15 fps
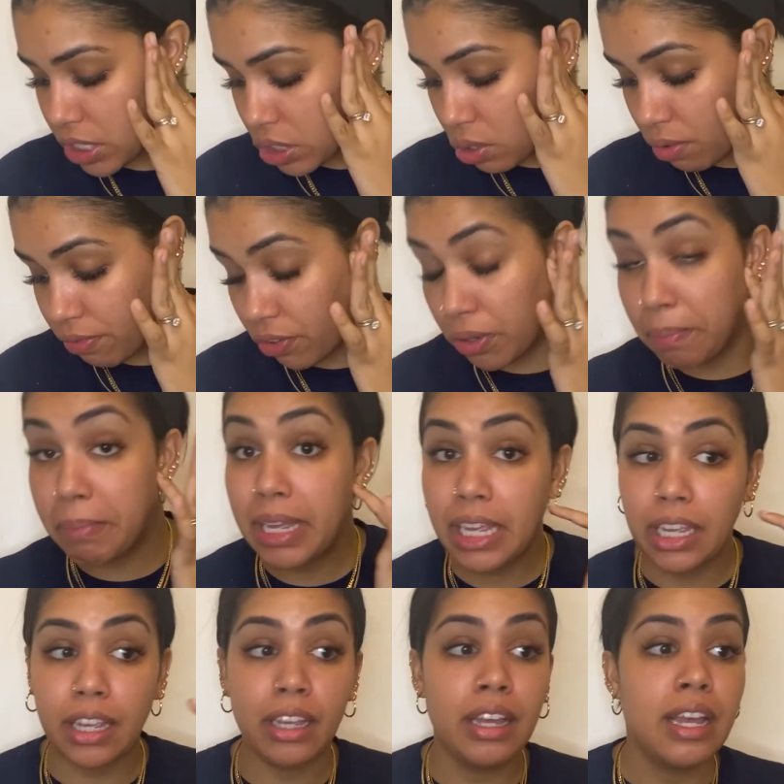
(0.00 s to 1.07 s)
So for
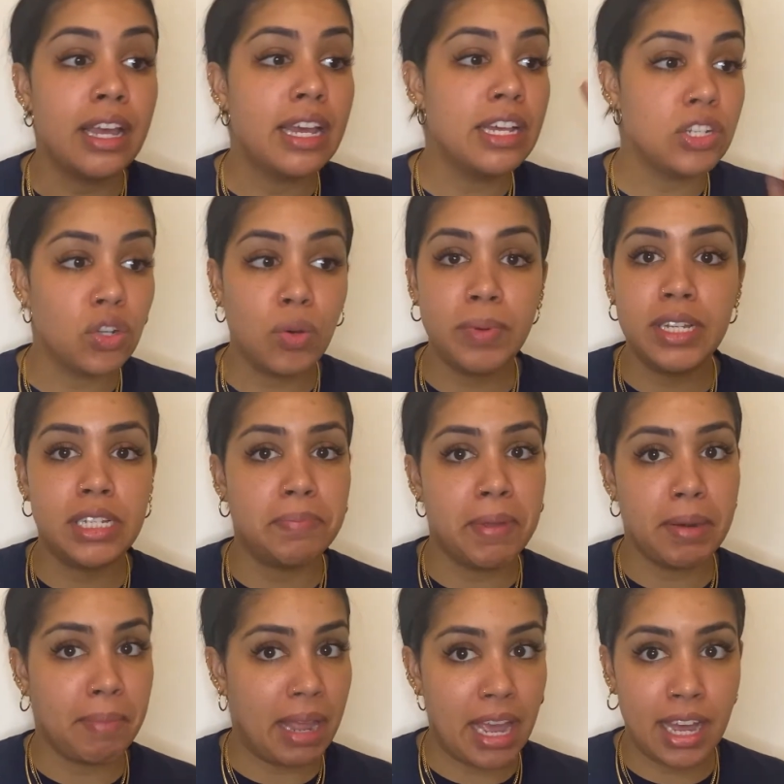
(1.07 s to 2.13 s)
me, it's always
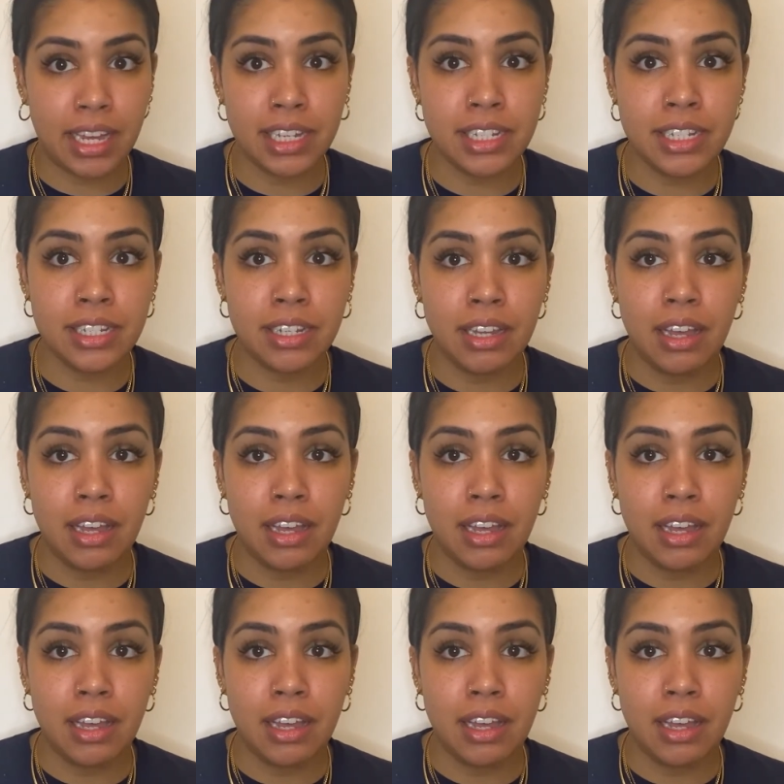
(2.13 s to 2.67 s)
been my eyes,